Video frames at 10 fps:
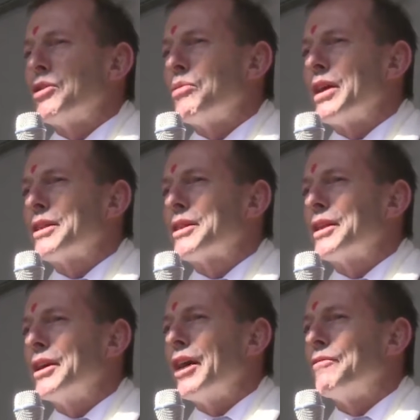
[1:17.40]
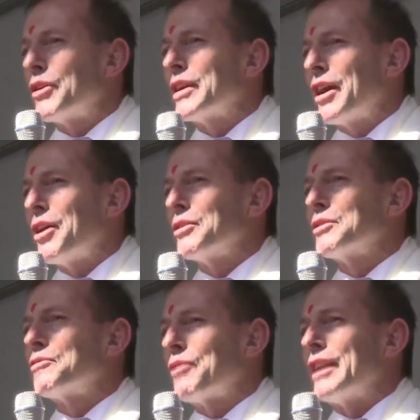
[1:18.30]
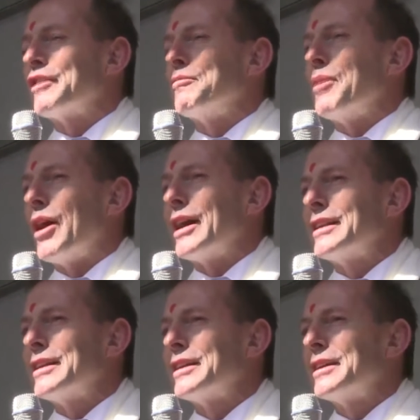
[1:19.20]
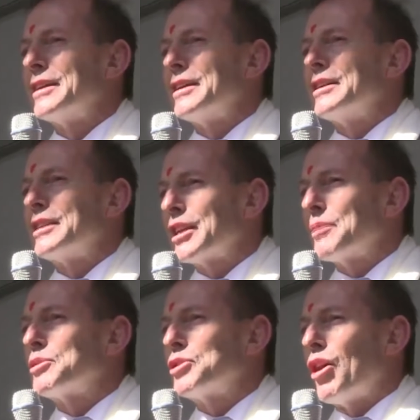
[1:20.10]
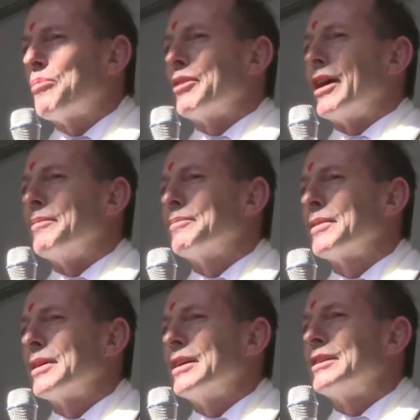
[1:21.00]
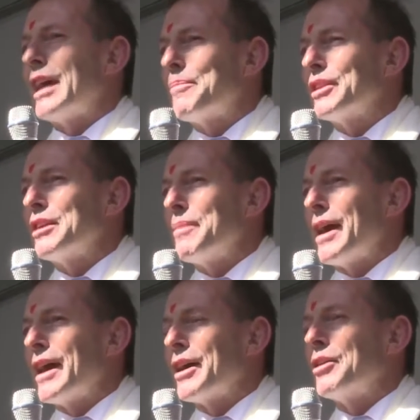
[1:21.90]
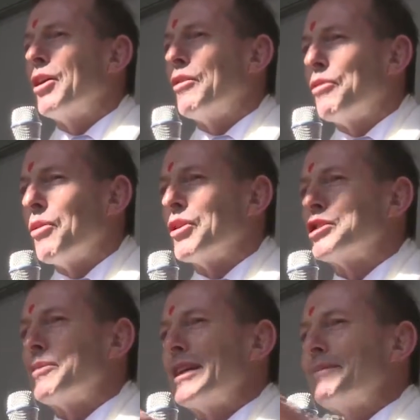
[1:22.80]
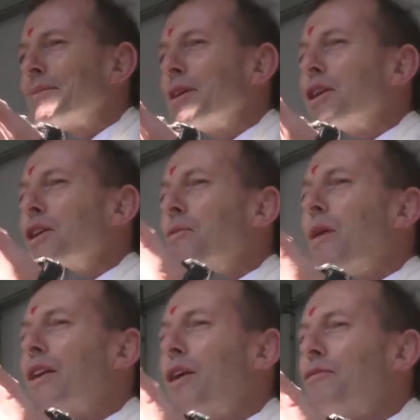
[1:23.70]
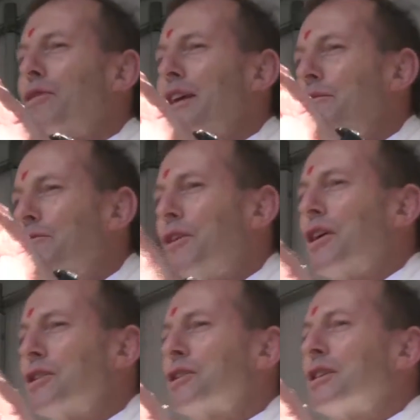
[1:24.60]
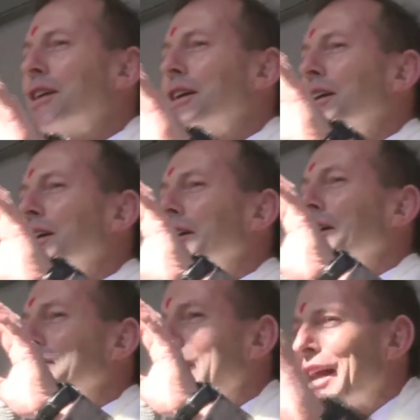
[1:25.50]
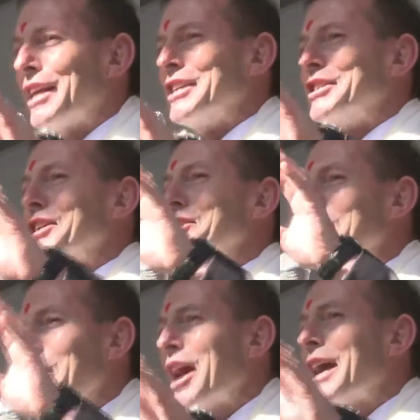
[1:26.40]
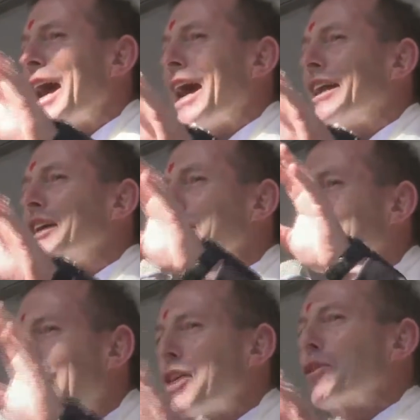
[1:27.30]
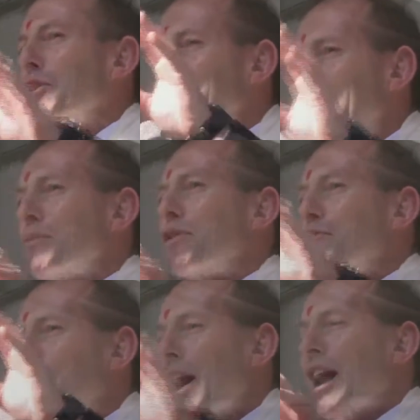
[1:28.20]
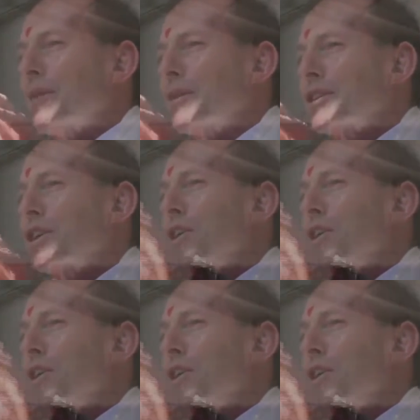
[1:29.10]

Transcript: with a very old friend of mine, Dilip Chopra, Deputy Mayor of Hornsby, one of the first challenges that I had as a local Member of Parliament